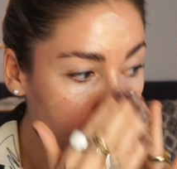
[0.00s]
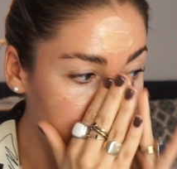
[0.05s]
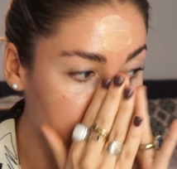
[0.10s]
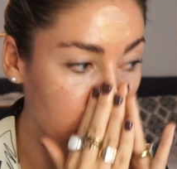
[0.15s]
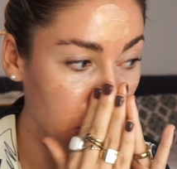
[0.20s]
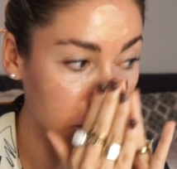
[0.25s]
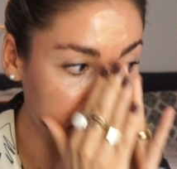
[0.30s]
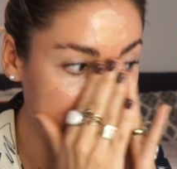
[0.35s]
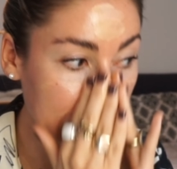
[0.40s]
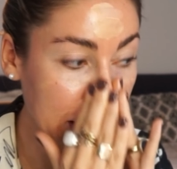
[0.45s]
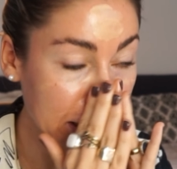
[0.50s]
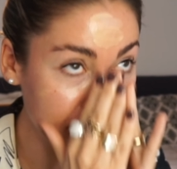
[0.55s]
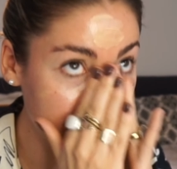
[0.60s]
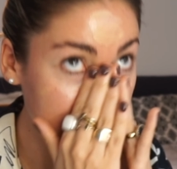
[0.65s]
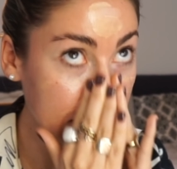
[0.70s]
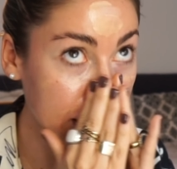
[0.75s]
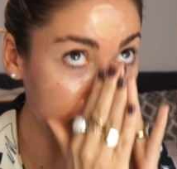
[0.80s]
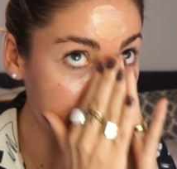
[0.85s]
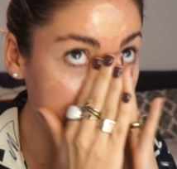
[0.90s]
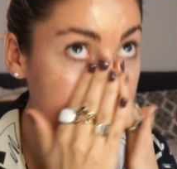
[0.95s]

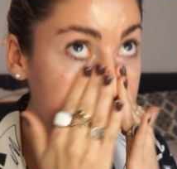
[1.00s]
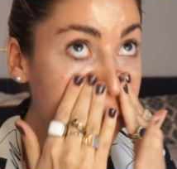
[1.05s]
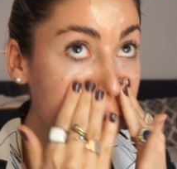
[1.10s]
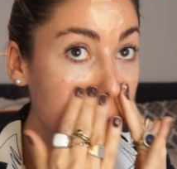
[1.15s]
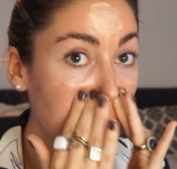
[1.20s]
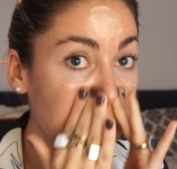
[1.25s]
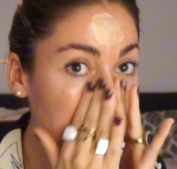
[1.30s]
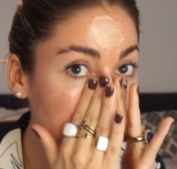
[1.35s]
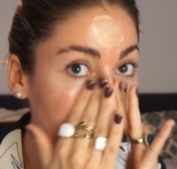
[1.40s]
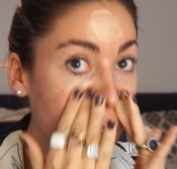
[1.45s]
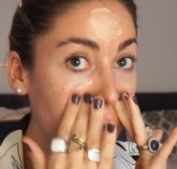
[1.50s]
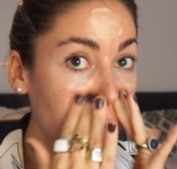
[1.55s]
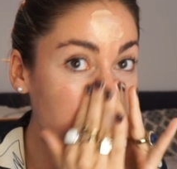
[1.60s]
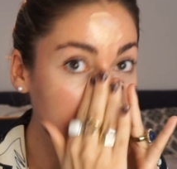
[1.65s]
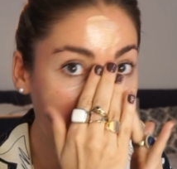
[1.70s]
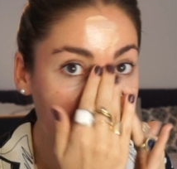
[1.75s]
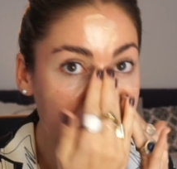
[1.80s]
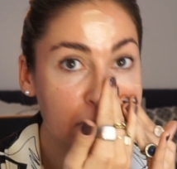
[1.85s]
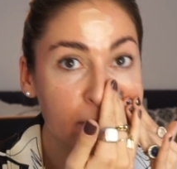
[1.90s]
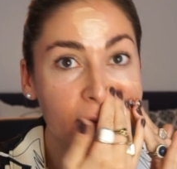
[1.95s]
pearlescent
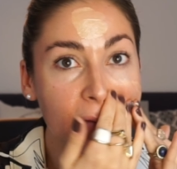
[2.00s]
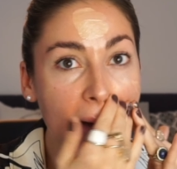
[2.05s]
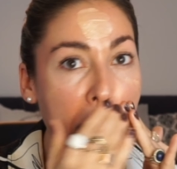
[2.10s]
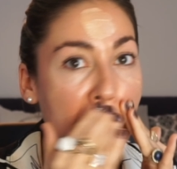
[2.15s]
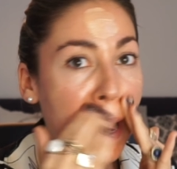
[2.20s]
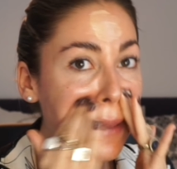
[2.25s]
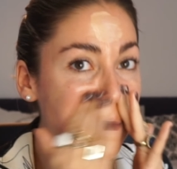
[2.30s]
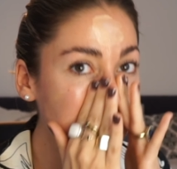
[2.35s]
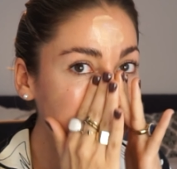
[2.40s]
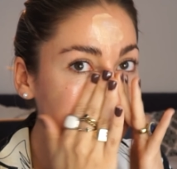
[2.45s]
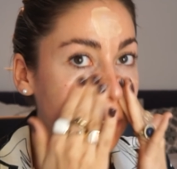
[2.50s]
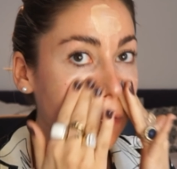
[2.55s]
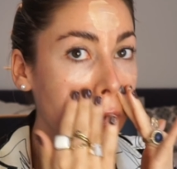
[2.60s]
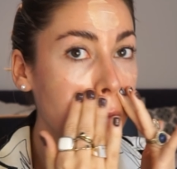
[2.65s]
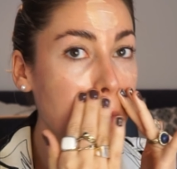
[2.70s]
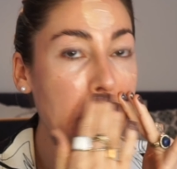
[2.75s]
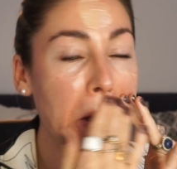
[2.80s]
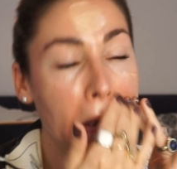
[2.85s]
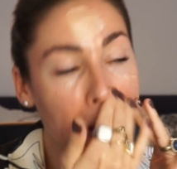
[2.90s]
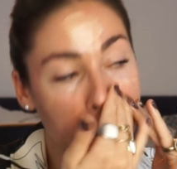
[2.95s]
glowy vibe.
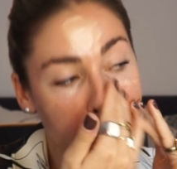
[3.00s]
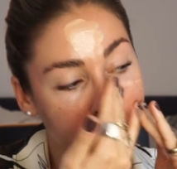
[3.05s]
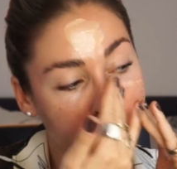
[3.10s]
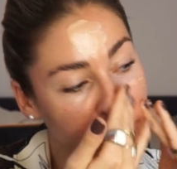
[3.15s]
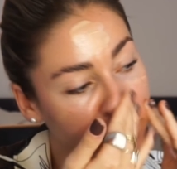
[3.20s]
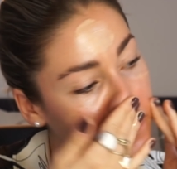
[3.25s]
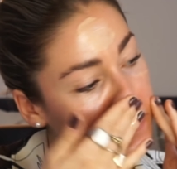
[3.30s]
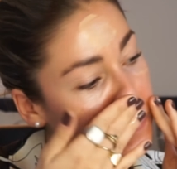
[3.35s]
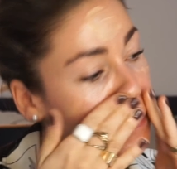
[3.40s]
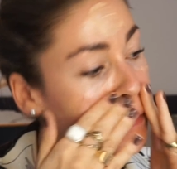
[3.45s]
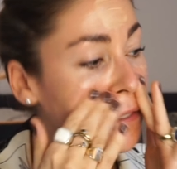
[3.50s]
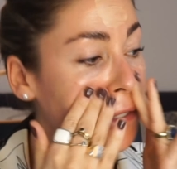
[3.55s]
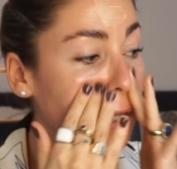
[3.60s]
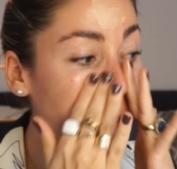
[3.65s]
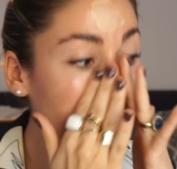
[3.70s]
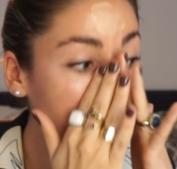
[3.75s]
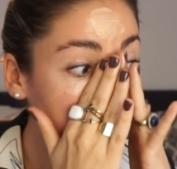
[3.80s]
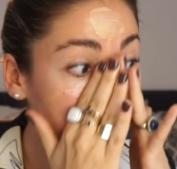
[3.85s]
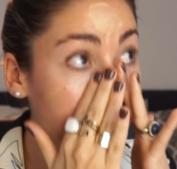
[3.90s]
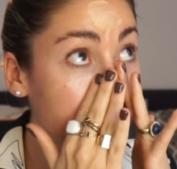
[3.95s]
So if you're
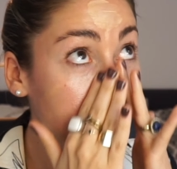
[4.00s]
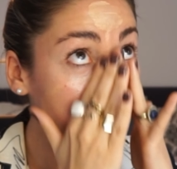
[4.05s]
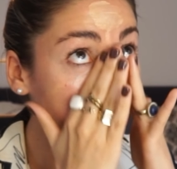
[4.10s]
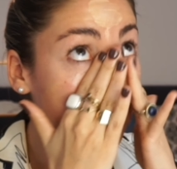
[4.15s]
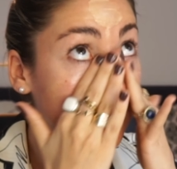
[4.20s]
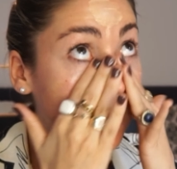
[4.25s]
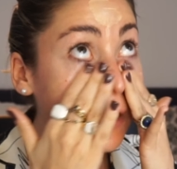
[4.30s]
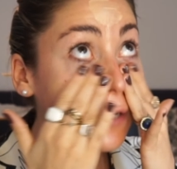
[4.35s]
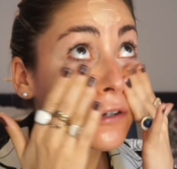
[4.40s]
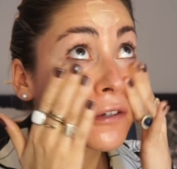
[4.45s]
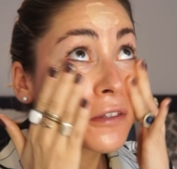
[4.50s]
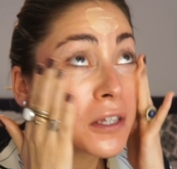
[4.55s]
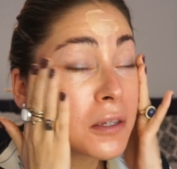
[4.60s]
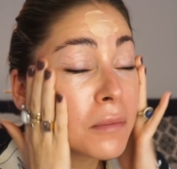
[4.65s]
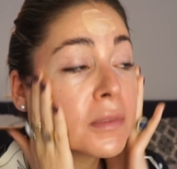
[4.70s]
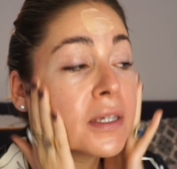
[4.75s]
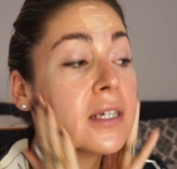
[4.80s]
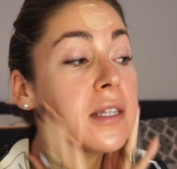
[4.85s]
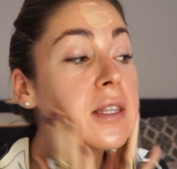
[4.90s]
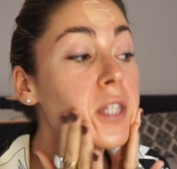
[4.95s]
darker or lighter than
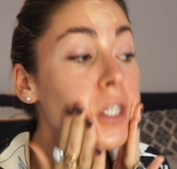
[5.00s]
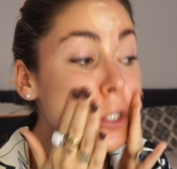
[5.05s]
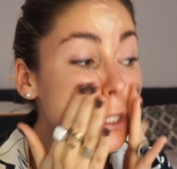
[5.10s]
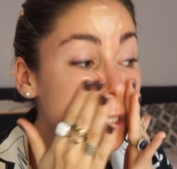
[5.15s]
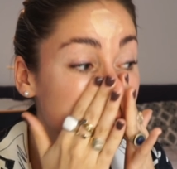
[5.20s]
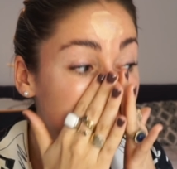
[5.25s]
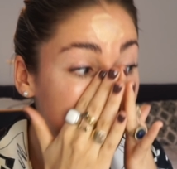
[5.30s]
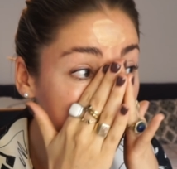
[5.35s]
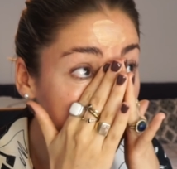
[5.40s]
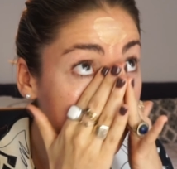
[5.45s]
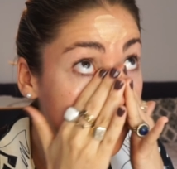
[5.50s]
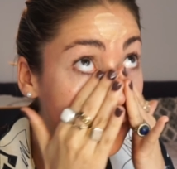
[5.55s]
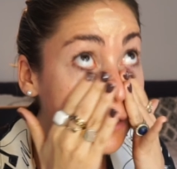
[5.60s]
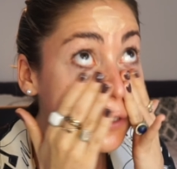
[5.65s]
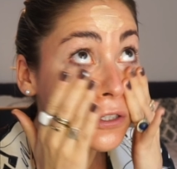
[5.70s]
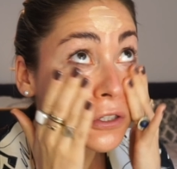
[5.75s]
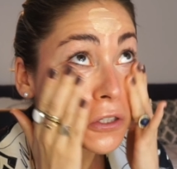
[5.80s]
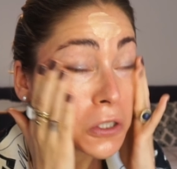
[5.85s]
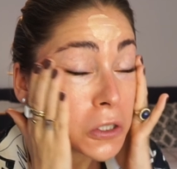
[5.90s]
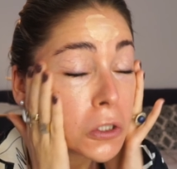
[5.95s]
me, this is still gonna
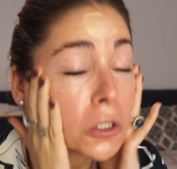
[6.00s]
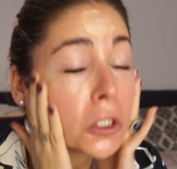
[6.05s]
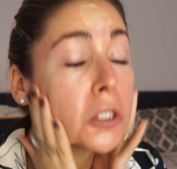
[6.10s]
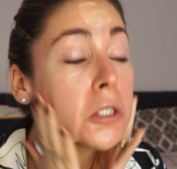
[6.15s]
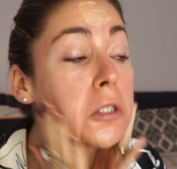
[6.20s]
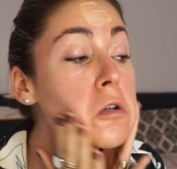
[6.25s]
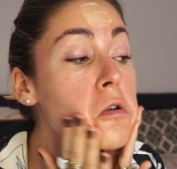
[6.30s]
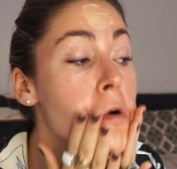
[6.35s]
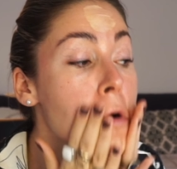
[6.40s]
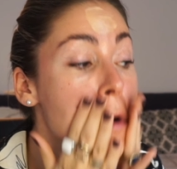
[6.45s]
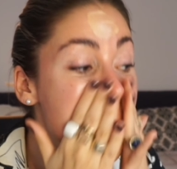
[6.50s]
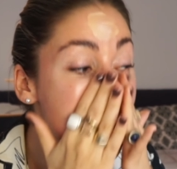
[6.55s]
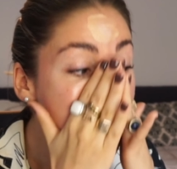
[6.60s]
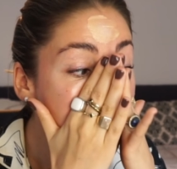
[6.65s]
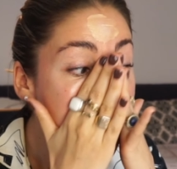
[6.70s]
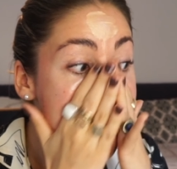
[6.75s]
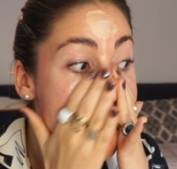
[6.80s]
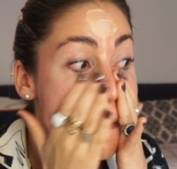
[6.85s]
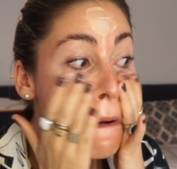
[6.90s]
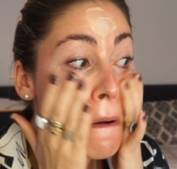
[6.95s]
suit you.
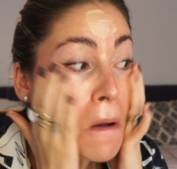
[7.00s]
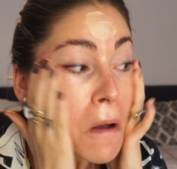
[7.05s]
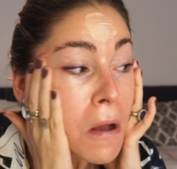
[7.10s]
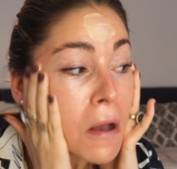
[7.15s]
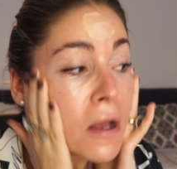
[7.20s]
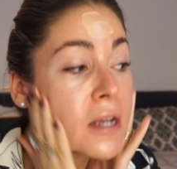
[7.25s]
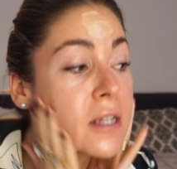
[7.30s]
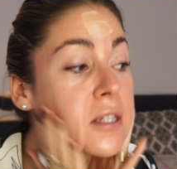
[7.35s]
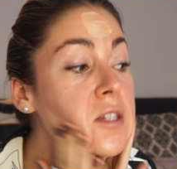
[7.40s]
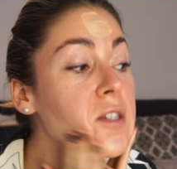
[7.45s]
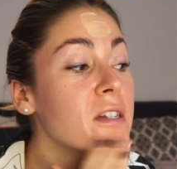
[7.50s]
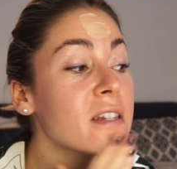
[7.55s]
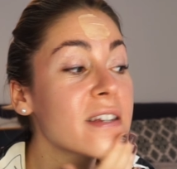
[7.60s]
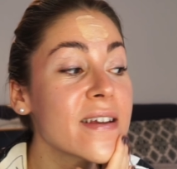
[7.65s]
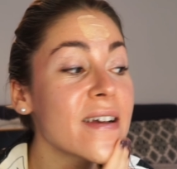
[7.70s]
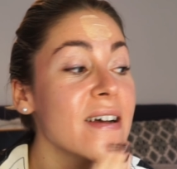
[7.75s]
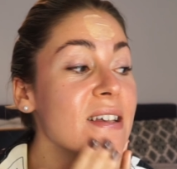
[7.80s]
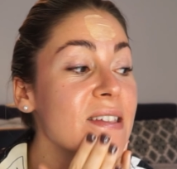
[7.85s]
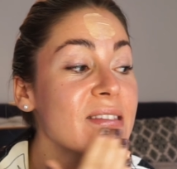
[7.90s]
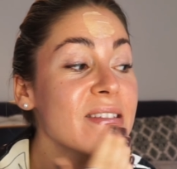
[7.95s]
It's
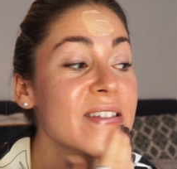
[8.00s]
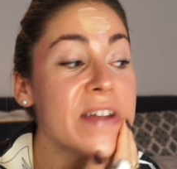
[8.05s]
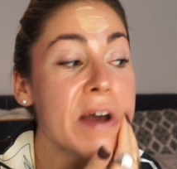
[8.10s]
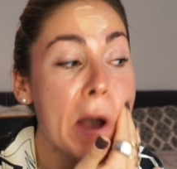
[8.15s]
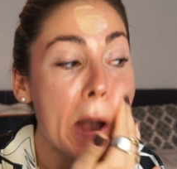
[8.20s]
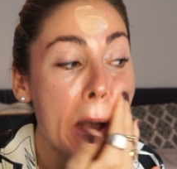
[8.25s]
just